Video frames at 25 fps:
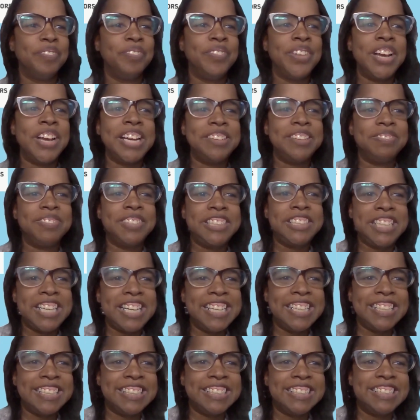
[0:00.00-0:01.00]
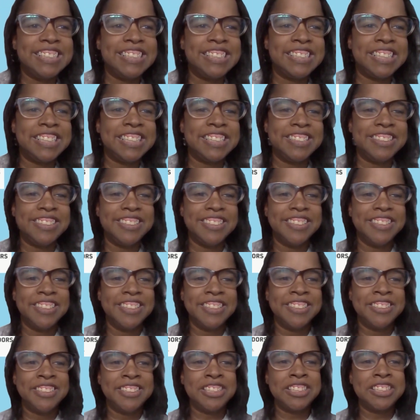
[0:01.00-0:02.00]
baked potatoes and
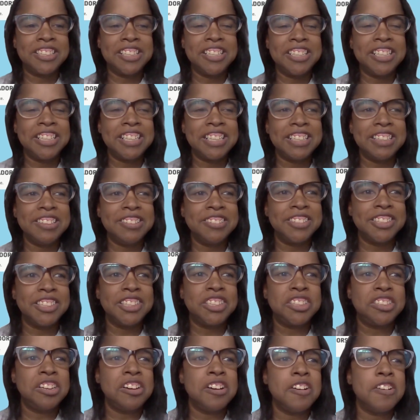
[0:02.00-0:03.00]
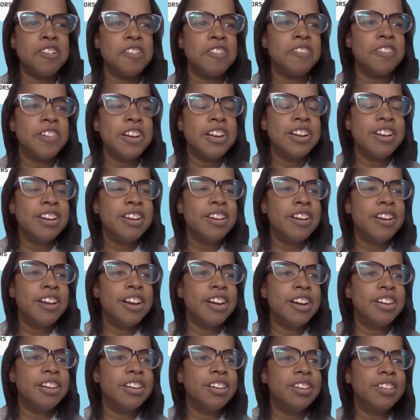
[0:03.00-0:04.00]
just cooking on the stove.
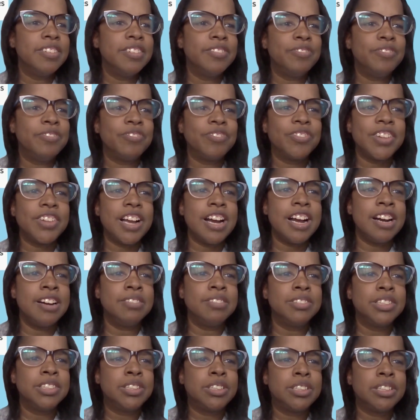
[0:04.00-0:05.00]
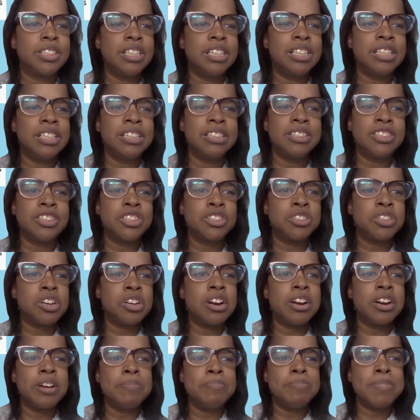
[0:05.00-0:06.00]
Um, I was uh,
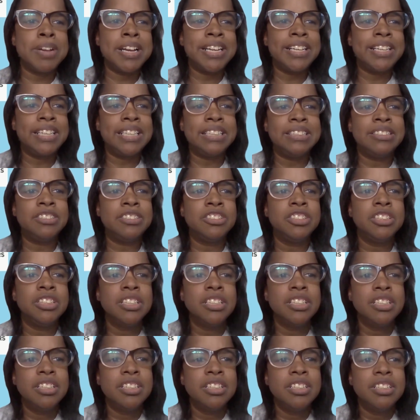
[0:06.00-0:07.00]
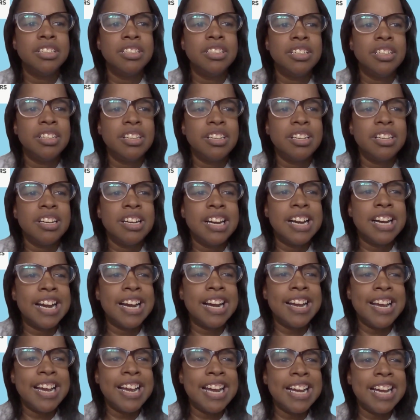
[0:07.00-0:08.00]
started making.
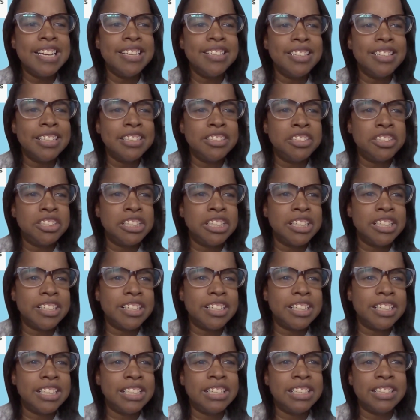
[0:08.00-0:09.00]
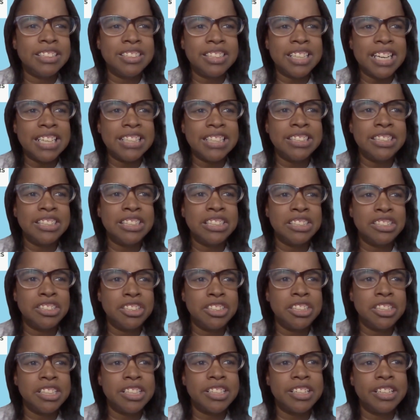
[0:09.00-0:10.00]
I had the chicken, the Tyson's
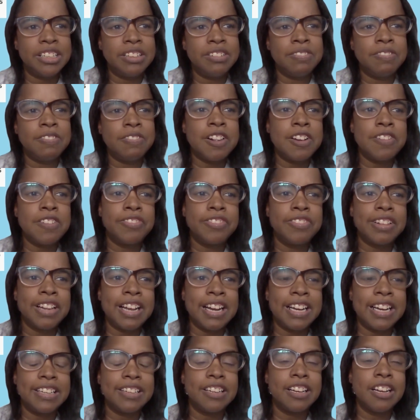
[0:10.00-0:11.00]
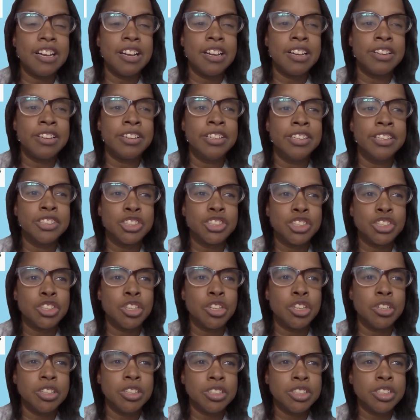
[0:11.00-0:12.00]
chicken, with like the
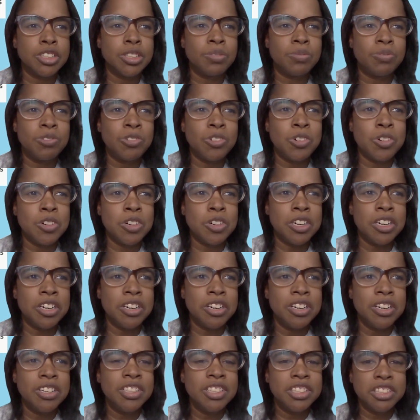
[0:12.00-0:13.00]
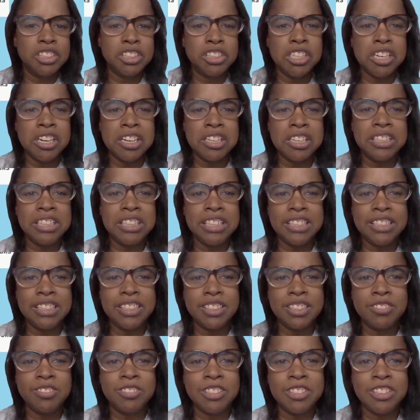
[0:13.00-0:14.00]
sauce for
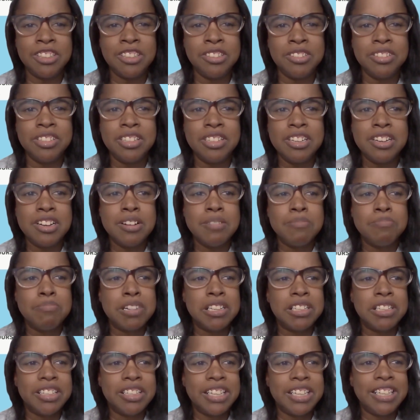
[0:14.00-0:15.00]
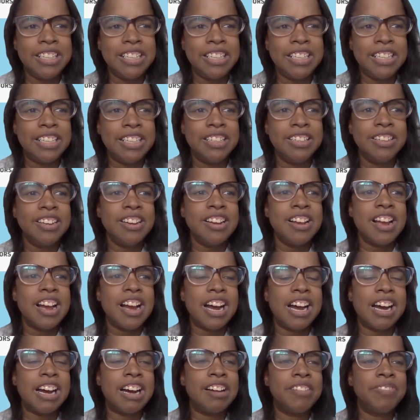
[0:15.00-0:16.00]
Chinese food, but then
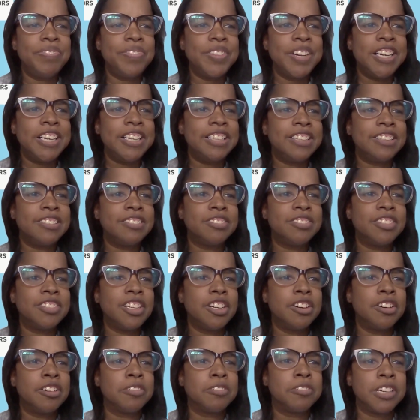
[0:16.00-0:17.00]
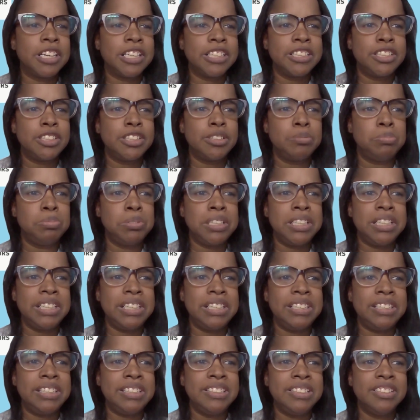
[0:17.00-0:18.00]
I found a
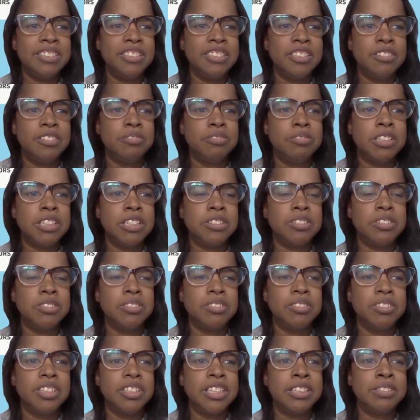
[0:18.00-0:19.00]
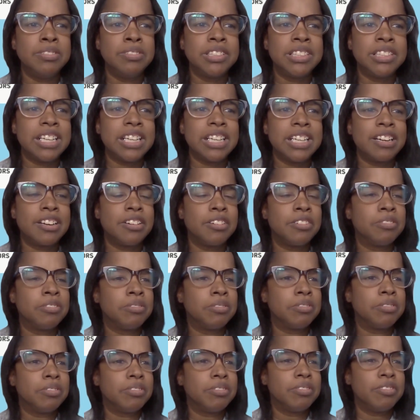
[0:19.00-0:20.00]
recipe. Well, it was like
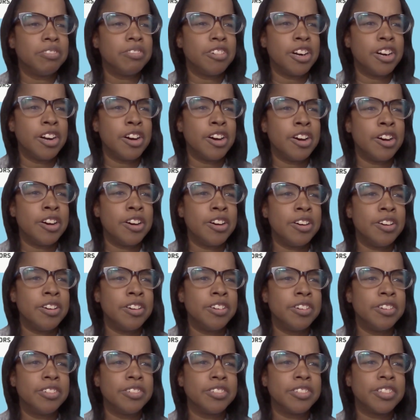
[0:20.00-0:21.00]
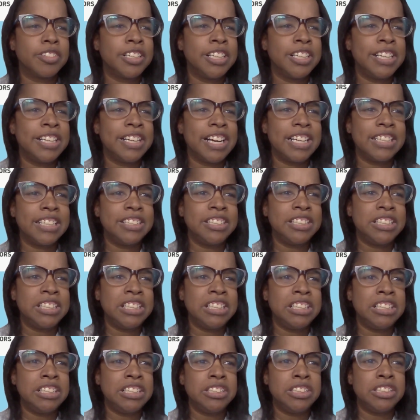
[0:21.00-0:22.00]
a uh, thing I
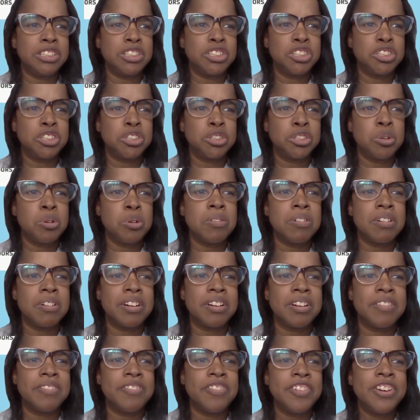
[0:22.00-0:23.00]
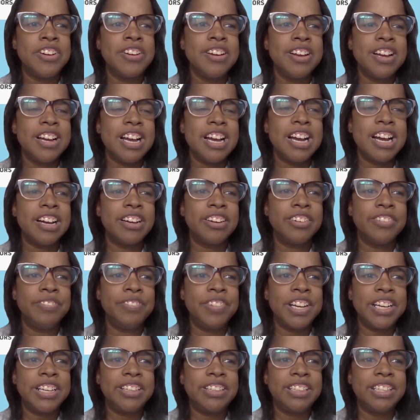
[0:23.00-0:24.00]
seen in the store of how to
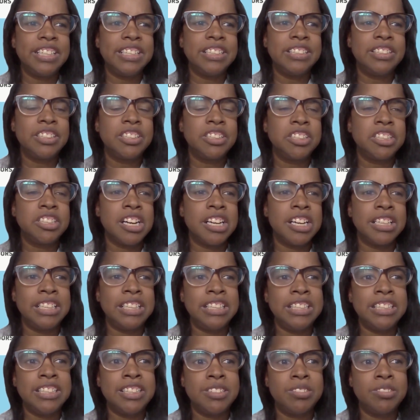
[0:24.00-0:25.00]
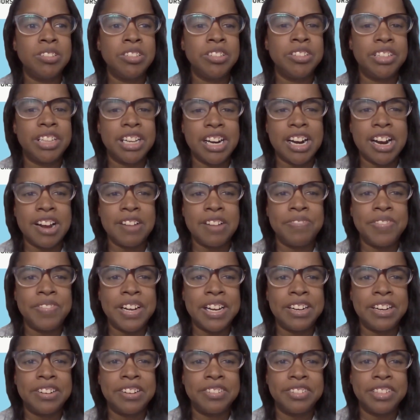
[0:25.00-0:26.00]
make this Chinese food that I
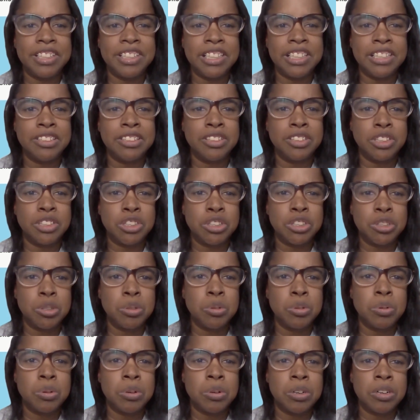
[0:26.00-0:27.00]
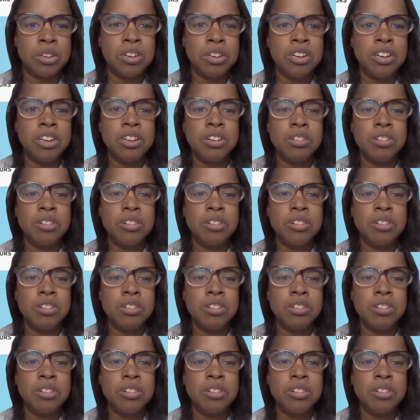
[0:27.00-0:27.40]
found in the store